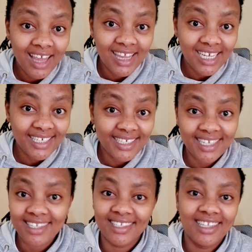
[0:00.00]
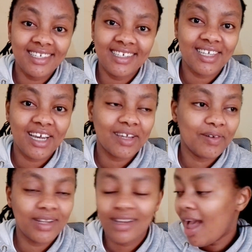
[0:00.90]
This is it. This is the other
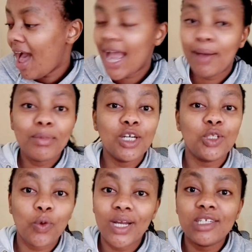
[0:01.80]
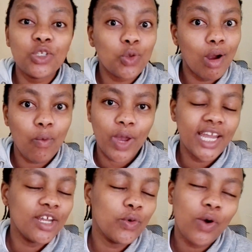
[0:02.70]
one. I am not quite sure
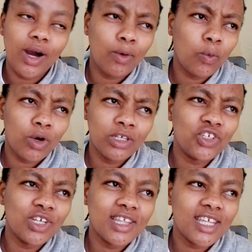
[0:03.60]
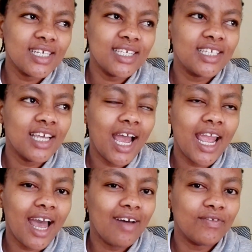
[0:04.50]
when you are watching this. I
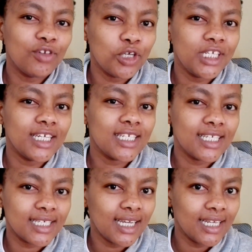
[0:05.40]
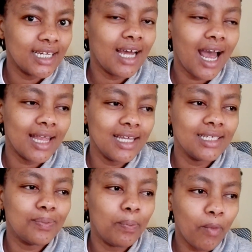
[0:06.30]
have not yet decided at
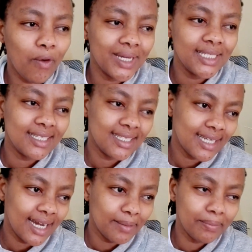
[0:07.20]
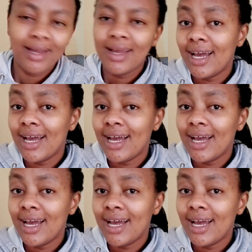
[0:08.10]
this moment in time.